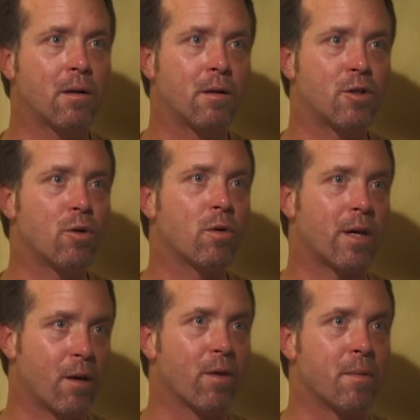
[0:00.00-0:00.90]
shoot,
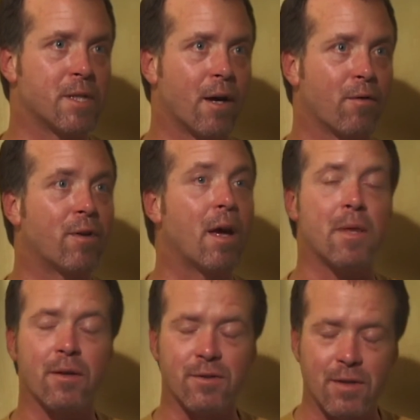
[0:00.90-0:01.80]
kill themselves. I mean,
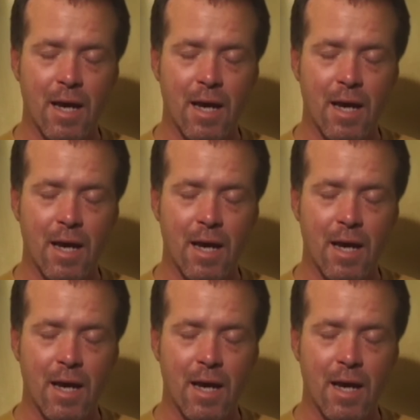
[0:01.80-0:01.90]
this is